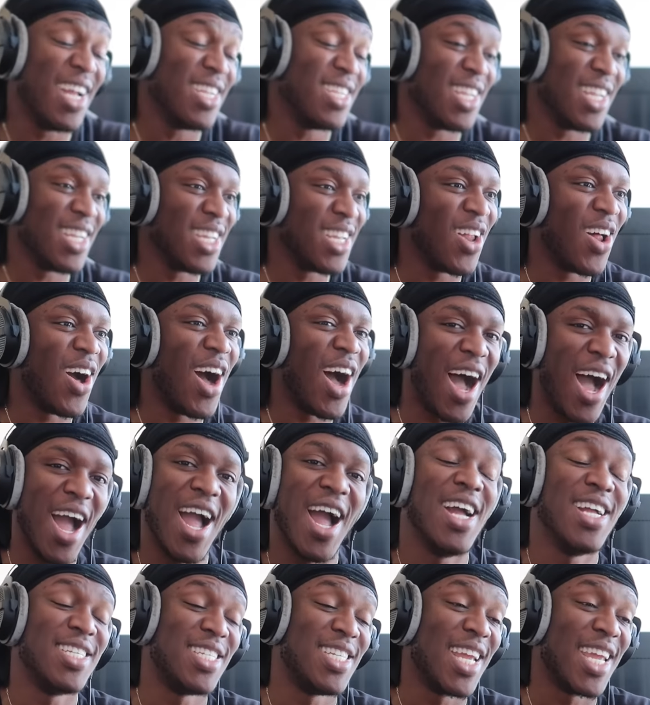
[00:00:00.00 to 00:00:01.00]
I, you know,
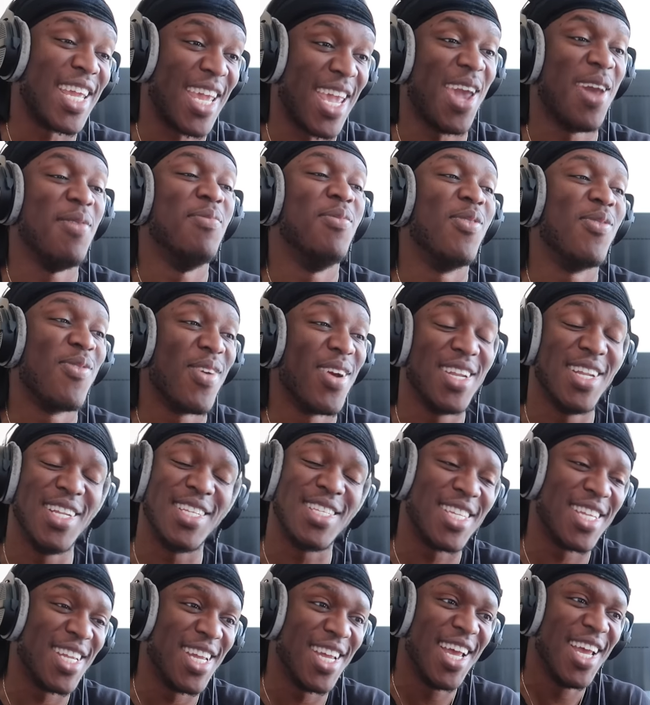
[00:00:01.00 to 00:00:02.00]
I actually came on
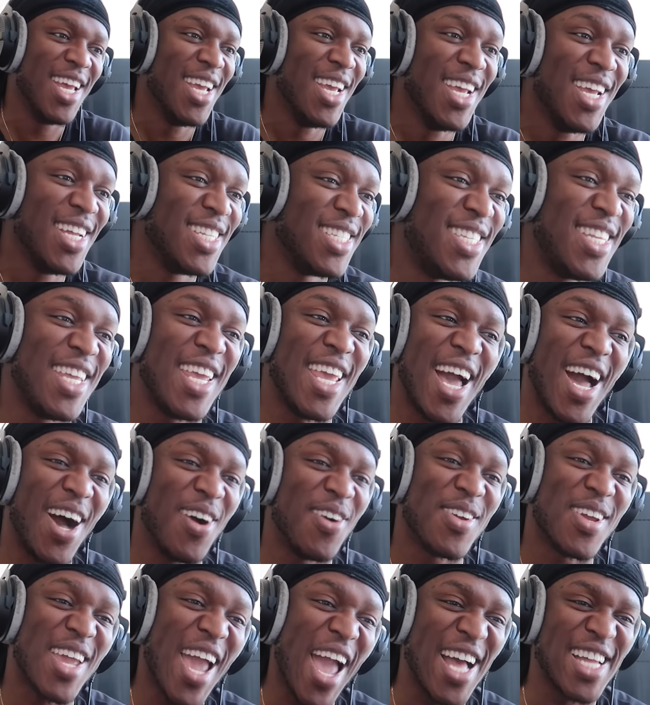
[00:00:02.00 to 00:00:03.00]
Reddit to see
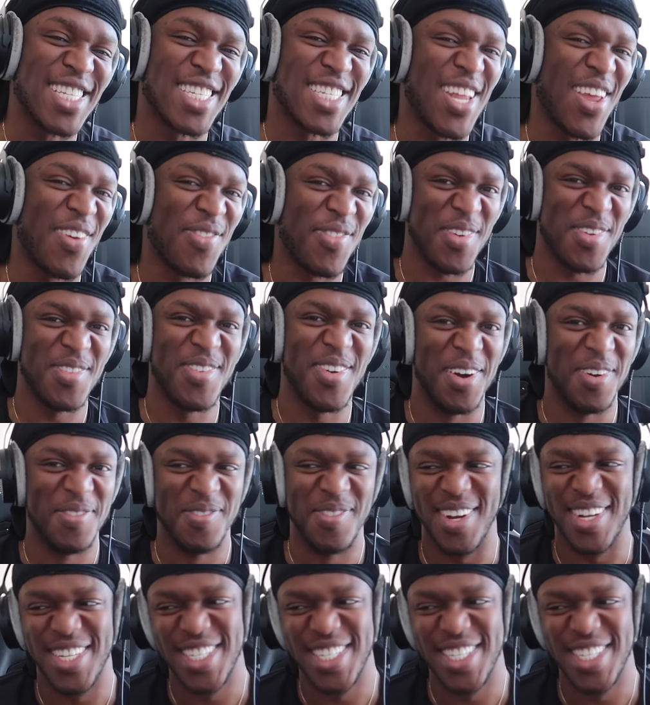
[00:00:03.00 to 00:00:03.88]
how gassed everyone